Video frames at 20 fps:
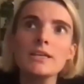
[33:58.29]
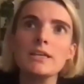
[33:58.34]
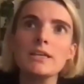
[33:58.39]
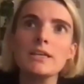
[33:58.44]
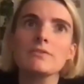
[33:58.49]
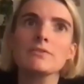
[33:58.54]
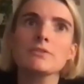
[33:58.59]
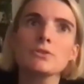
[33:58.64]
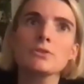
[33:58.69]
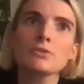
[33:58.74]

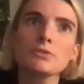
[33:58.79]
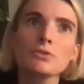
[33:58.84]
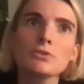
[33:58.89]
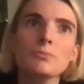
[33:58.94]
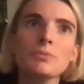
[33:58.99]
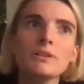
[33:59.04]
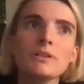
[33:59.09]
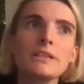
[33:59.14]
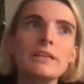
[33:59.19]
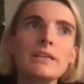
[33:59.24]
If you
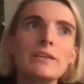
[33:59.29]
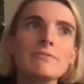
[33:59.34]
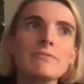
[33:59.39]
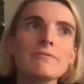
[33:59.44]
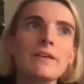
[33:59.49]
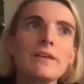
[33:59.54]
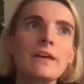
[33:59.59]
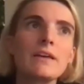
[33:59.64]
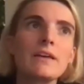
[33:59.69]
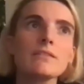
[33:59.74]
believe
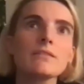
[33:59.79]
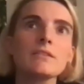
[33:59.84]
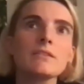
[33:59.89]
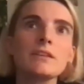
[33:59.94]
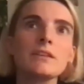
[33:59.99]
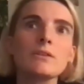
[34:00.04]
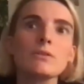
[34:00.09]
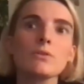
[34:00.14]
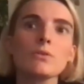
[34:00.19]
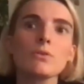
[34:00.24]
that
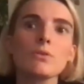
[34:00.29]
the